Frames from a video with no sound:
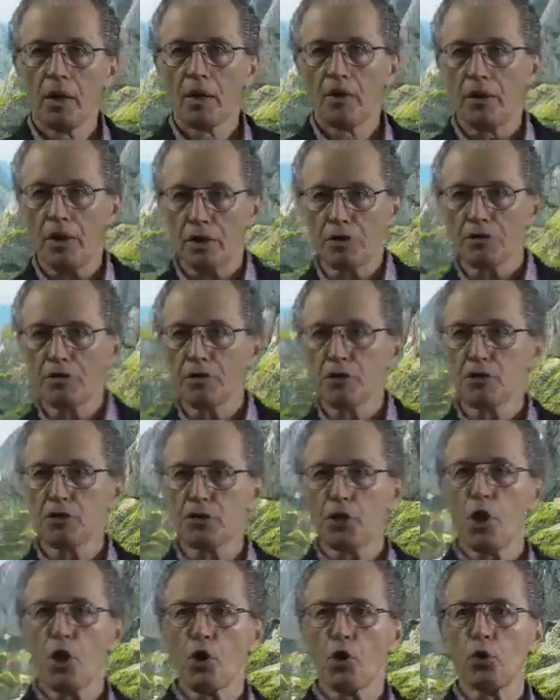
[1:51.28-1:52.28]
Thus the
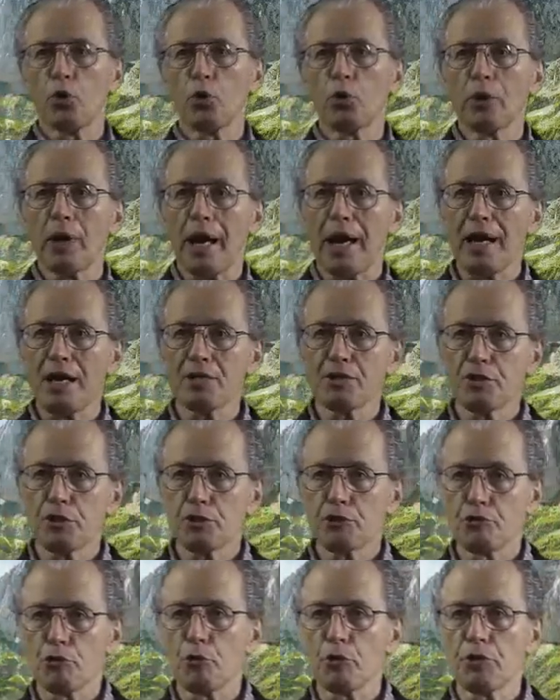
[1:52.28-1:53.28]
soul, as the
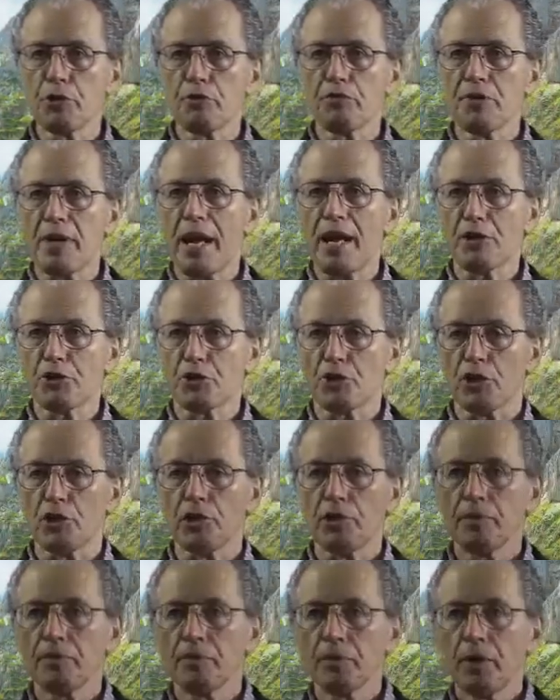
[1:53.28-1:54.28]
truth of
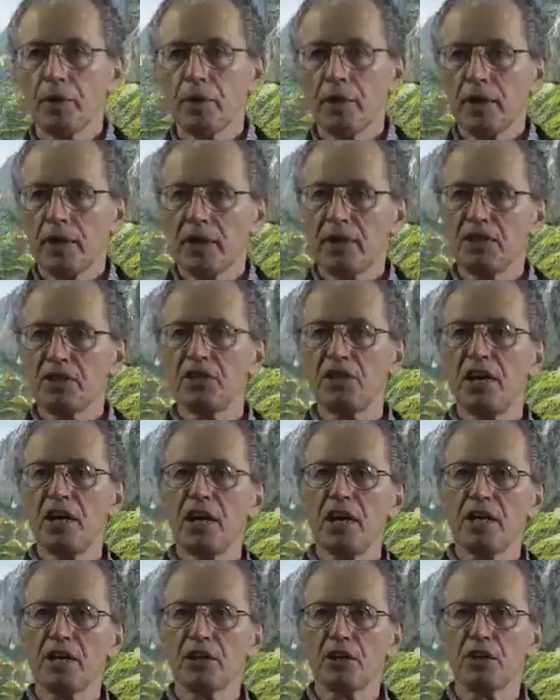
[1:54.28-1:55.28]
nature,
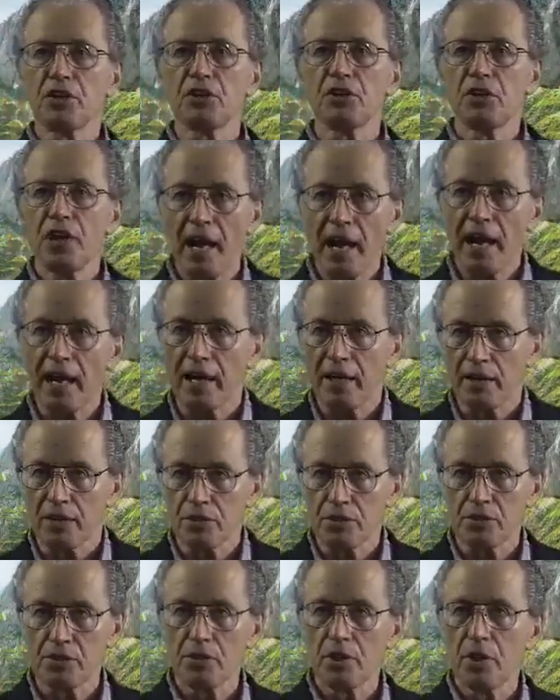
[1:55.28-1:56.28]
indeed
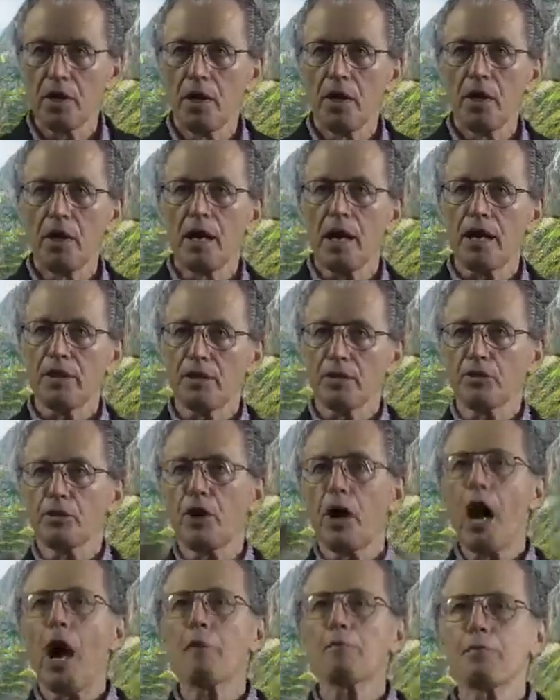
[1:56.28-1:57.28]
contains and
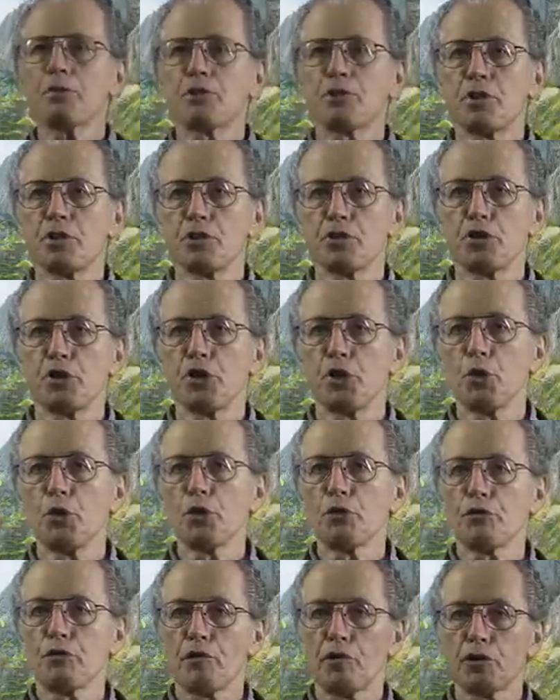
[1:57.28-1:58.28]
encompasses the
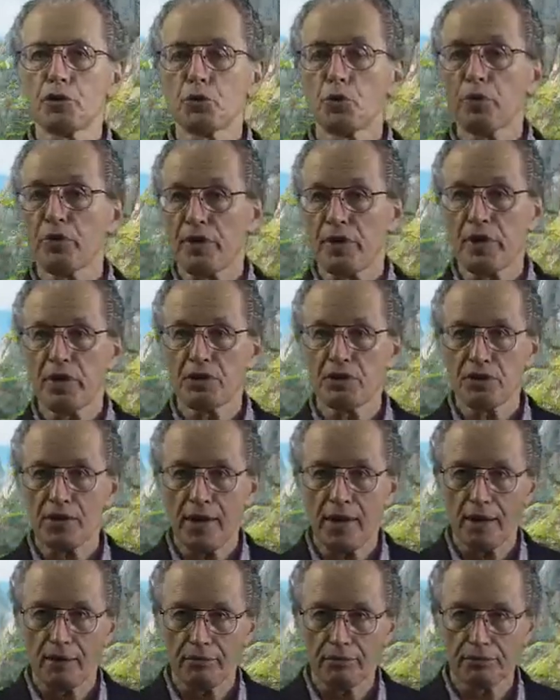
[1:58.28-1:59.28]
universe within
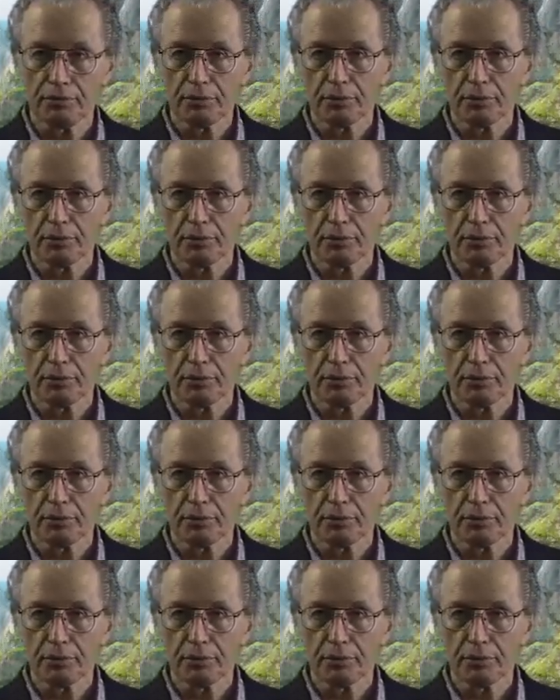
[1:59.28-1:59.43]
itself.